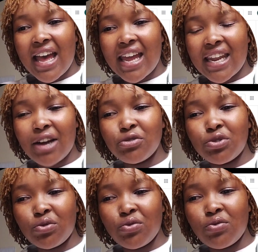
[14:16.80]
and how
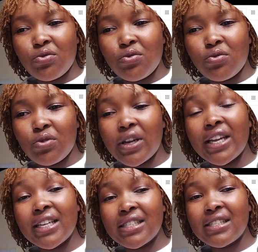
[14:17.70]
to
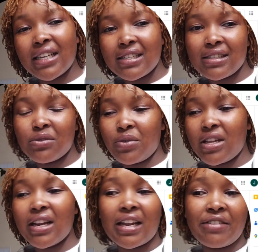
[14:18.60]
create tasks
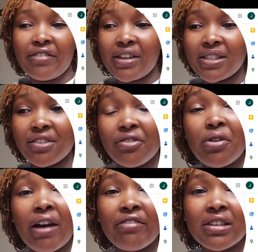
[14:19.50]
within an event. If you
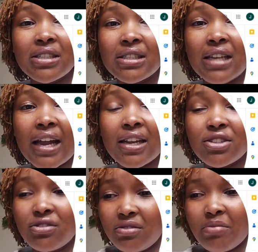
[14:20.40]
haven't
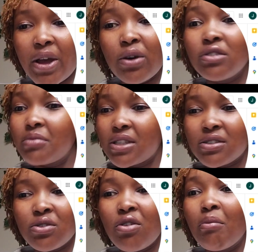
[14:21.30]
understood, by all
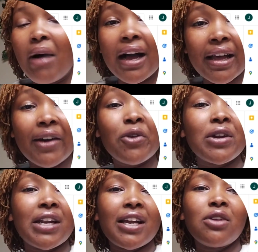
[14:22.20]
means go back or
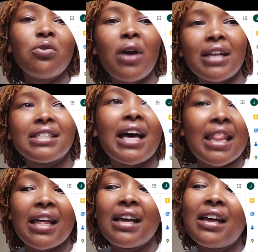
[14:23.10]
like look at
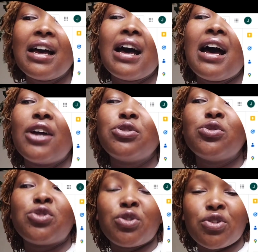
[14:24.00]
other
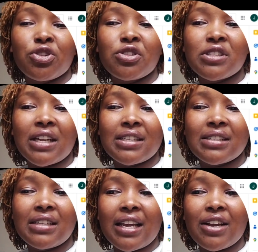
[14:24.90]
tutorials
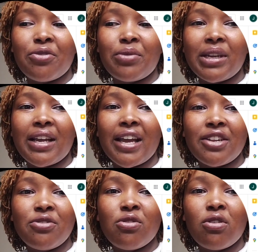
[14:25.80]
that like will
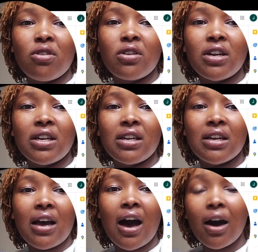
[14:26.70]
guide you
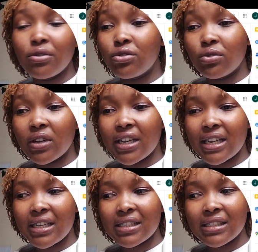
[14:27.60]
on how to
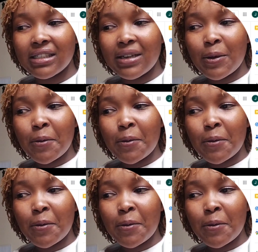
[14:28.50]
create